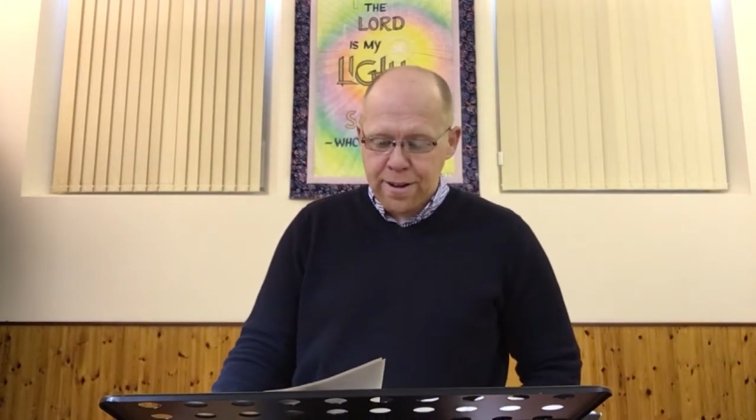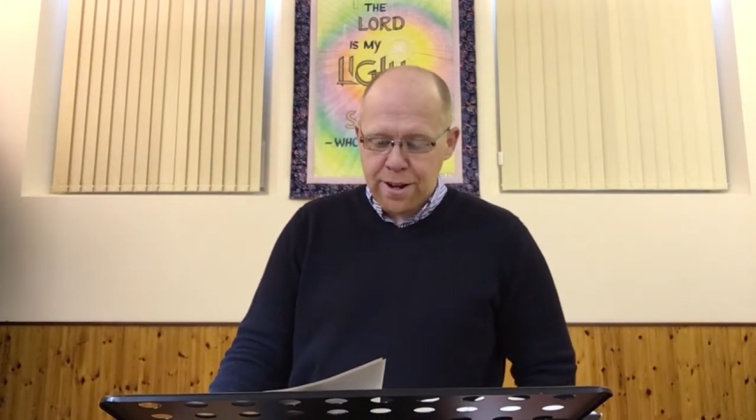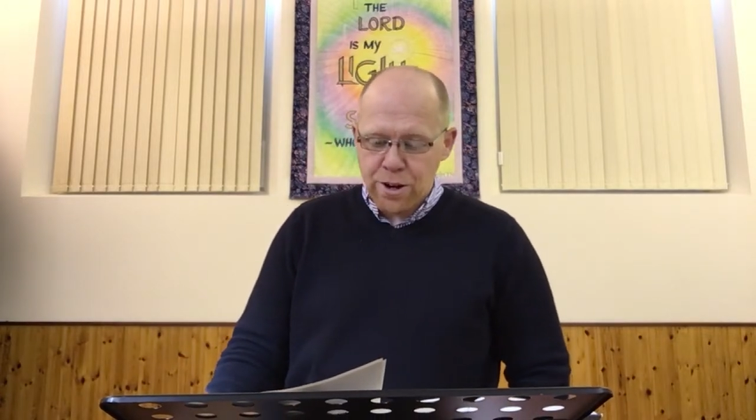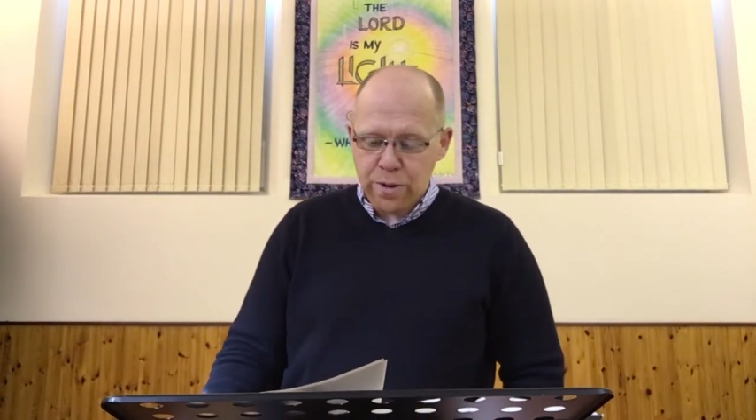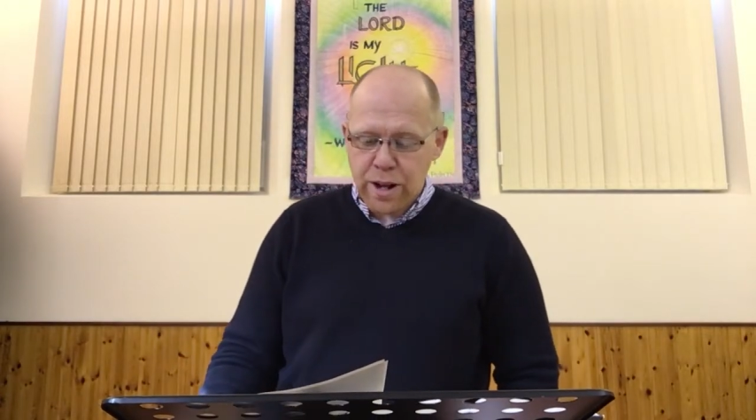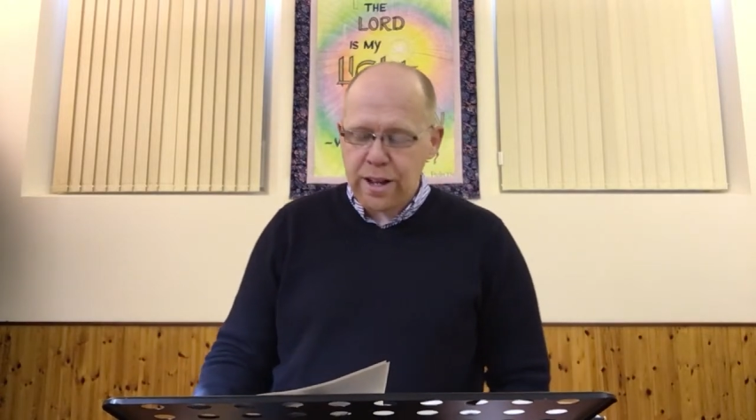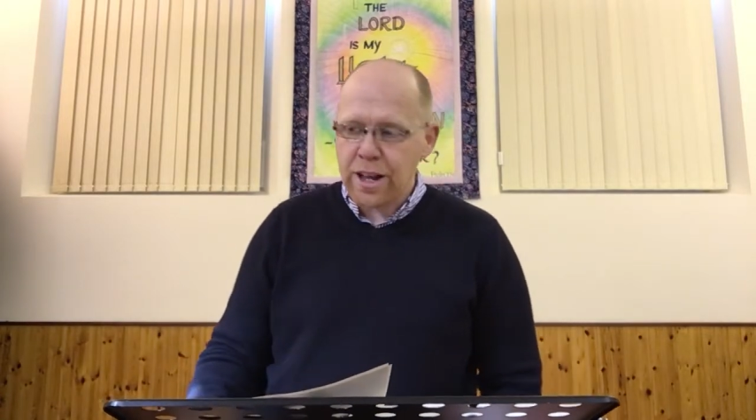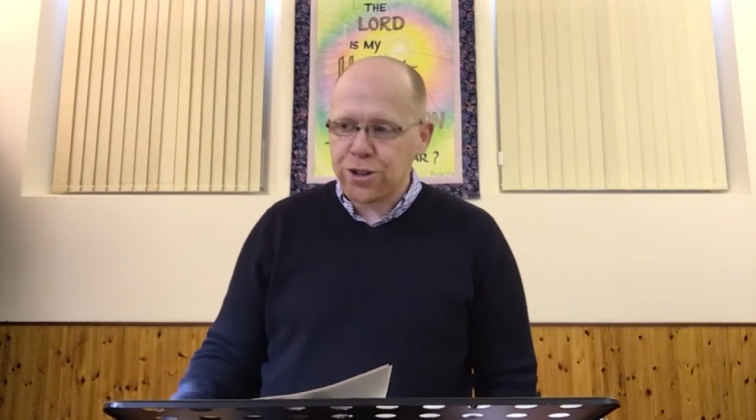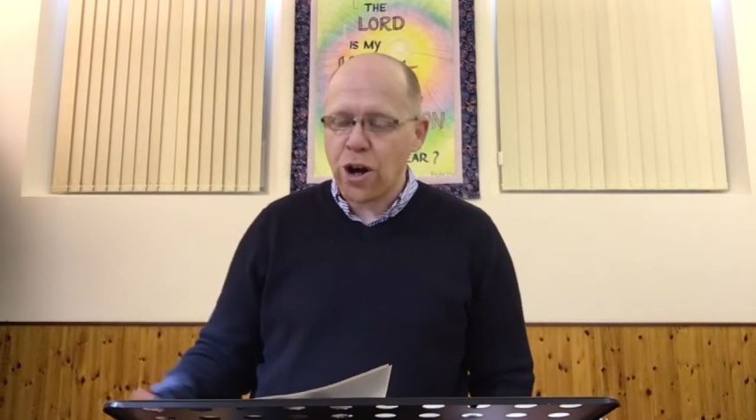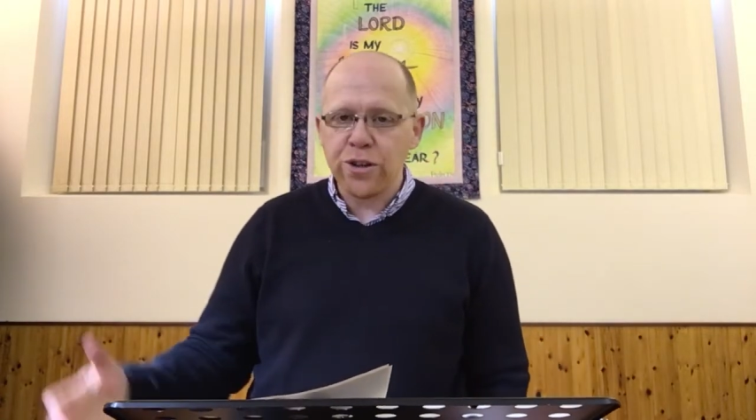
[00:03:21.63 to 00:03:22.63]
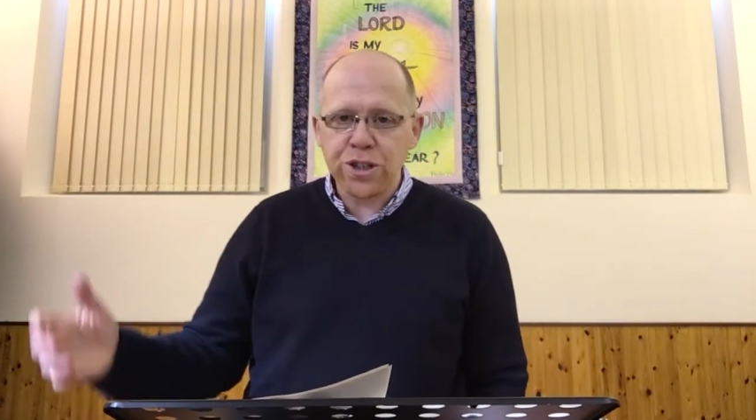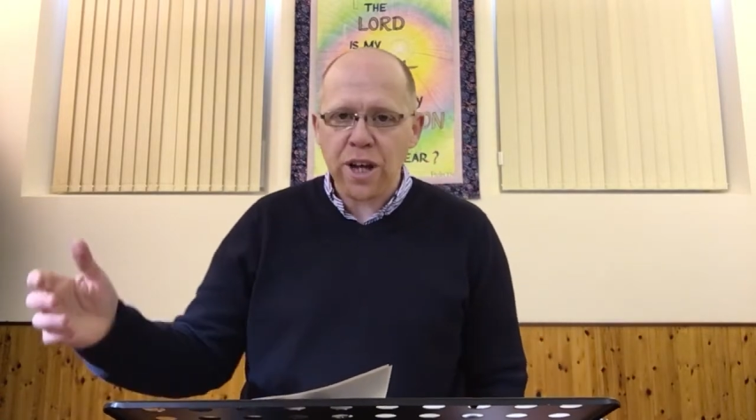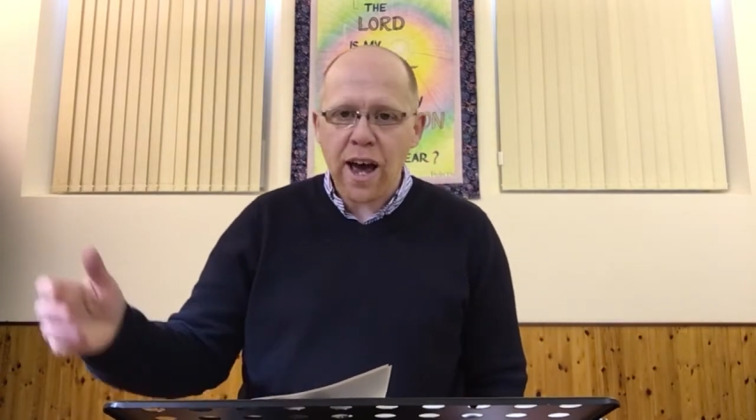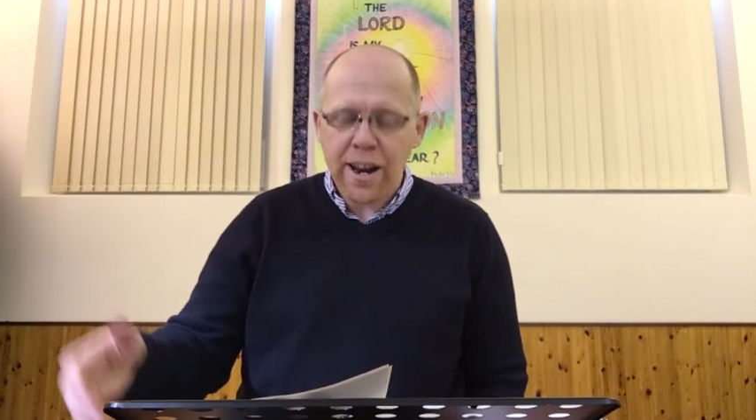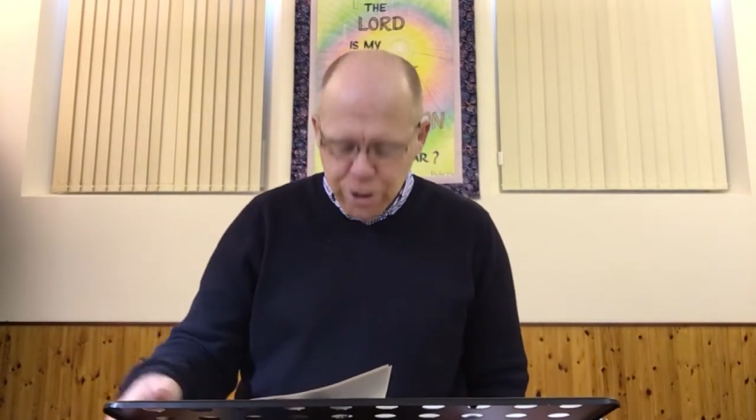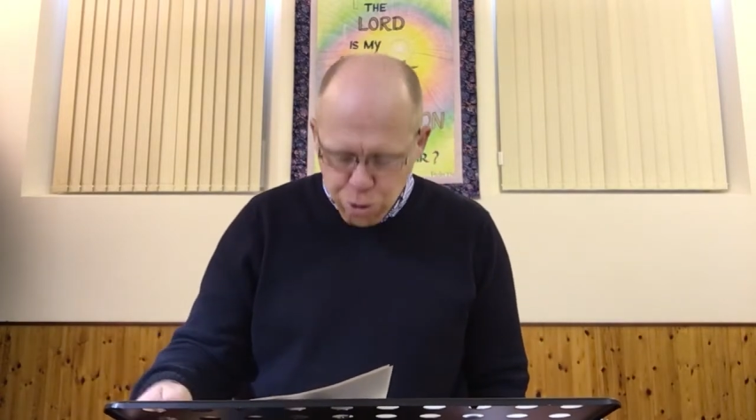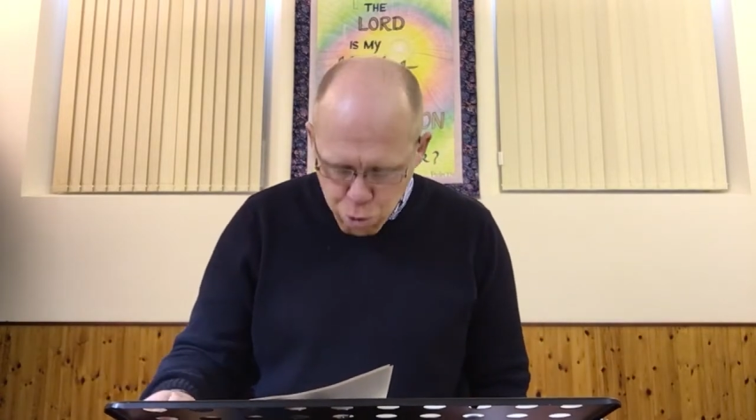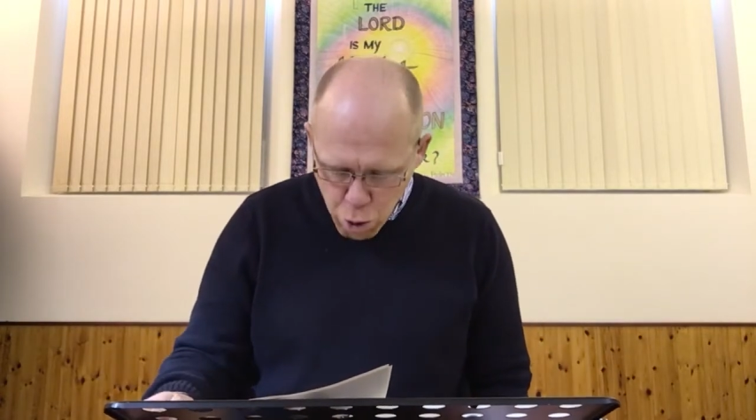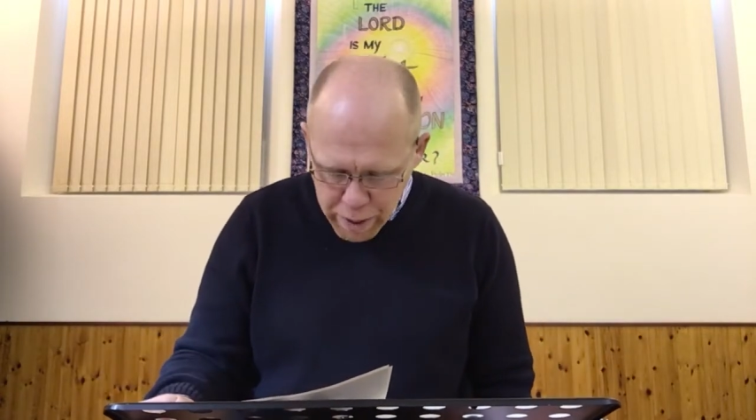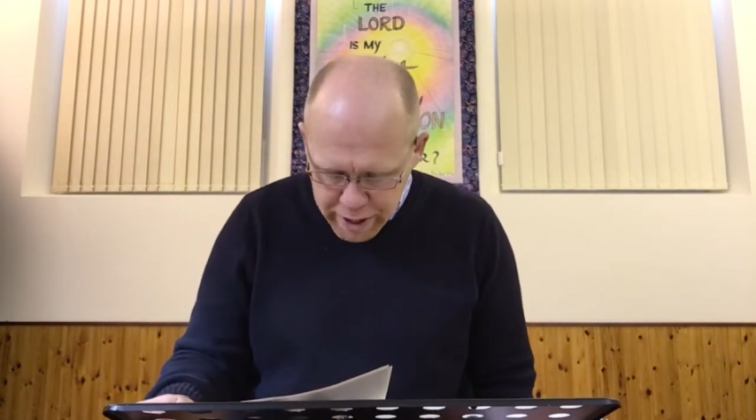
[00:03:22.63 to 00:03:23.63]
You know, it's outside, it's
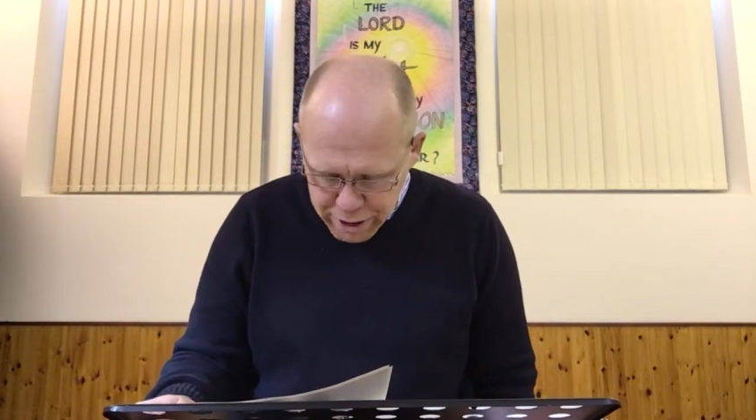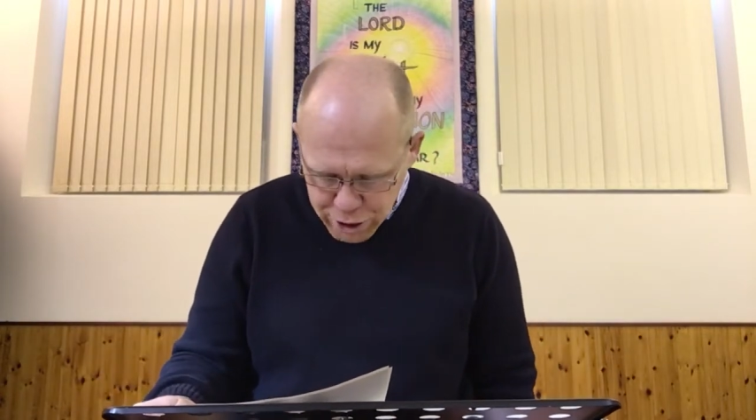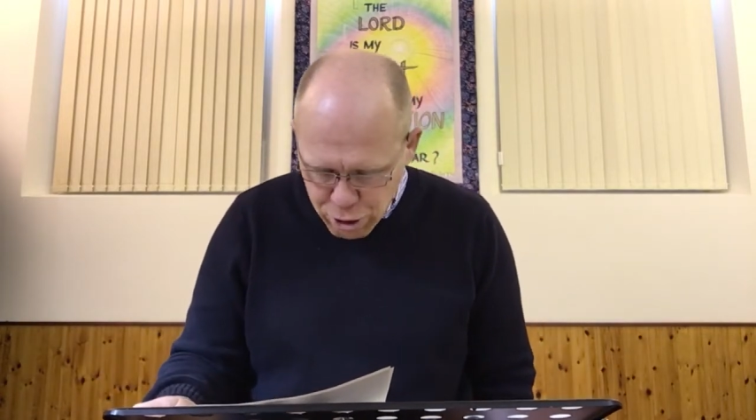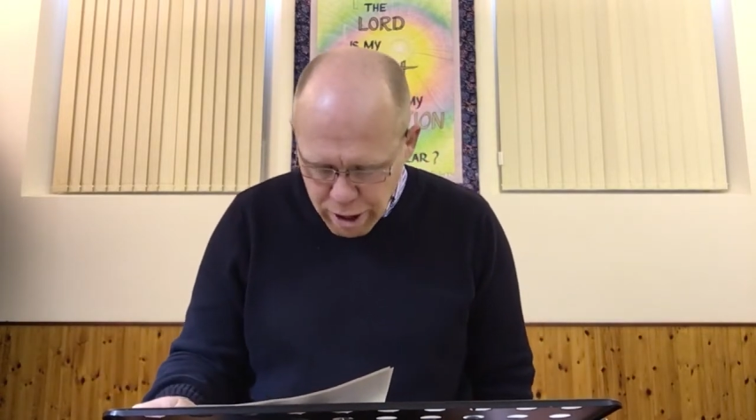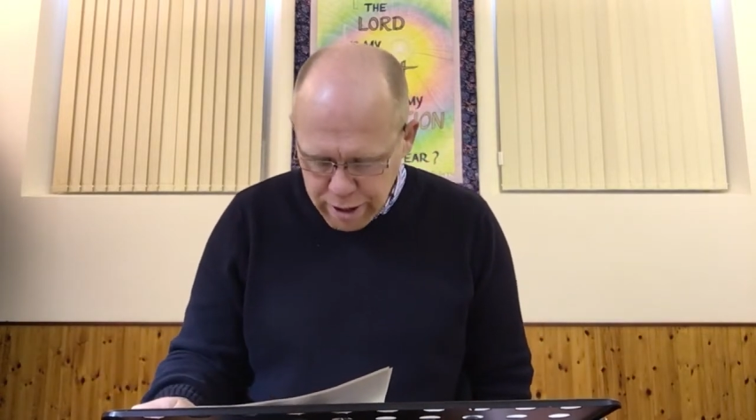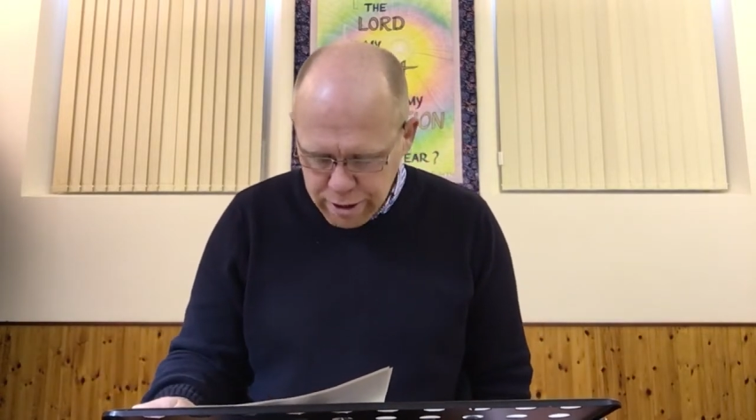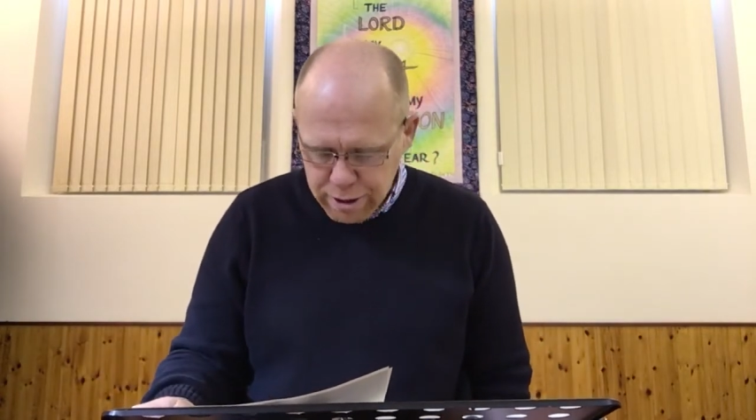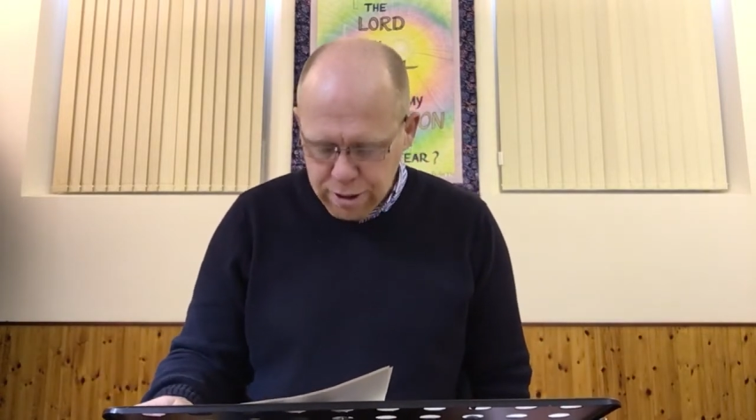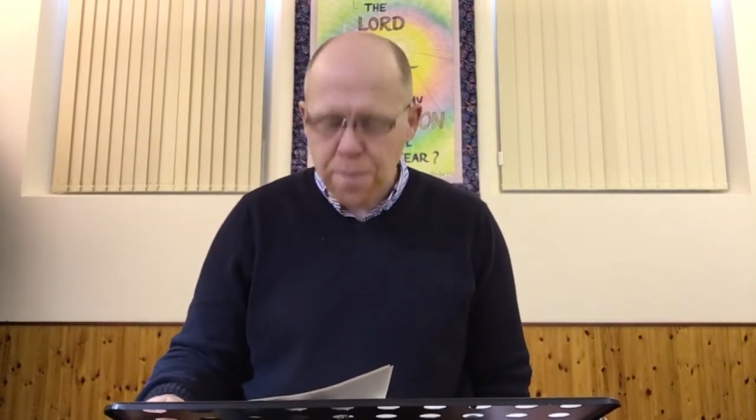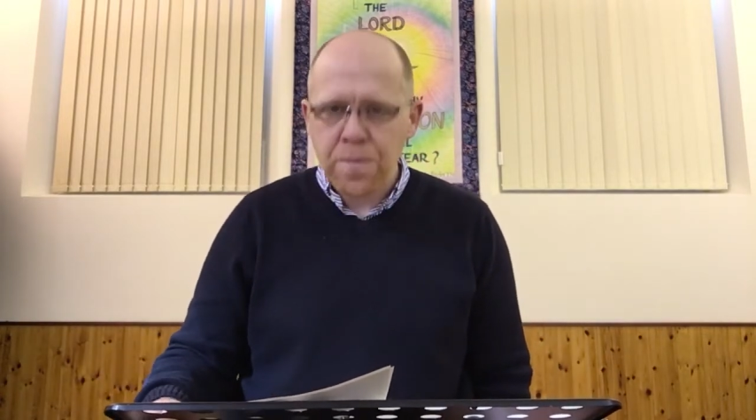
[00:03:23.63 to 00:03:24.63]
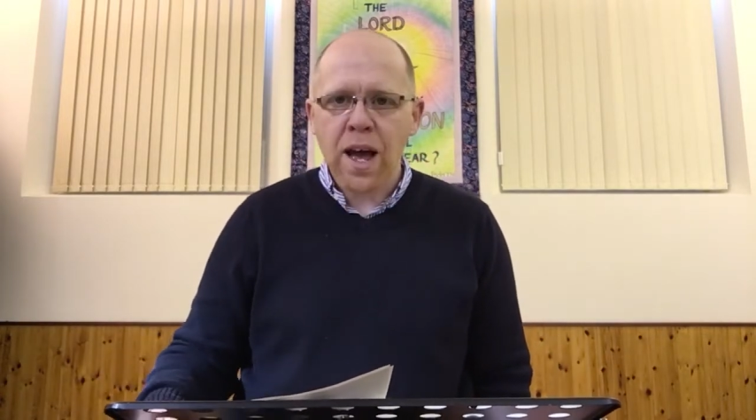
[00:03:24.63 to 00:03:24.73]
roaming the streets.